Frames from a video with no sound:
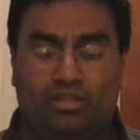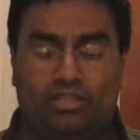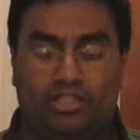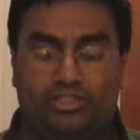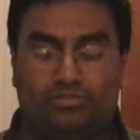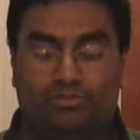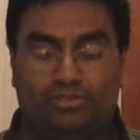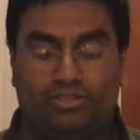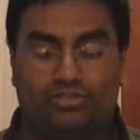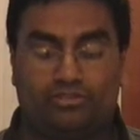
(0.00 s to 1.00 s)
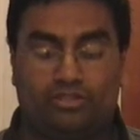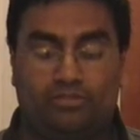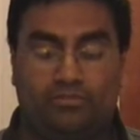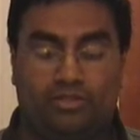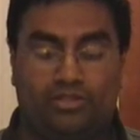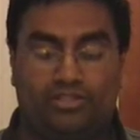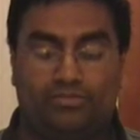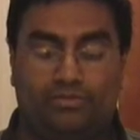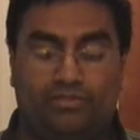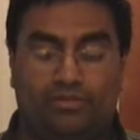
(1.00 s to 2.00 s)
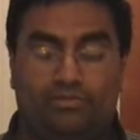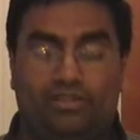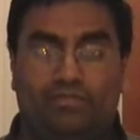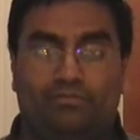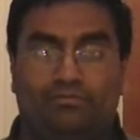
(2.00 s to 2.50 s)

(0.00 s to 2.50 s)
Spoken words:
an international music star. Grade this movie a B.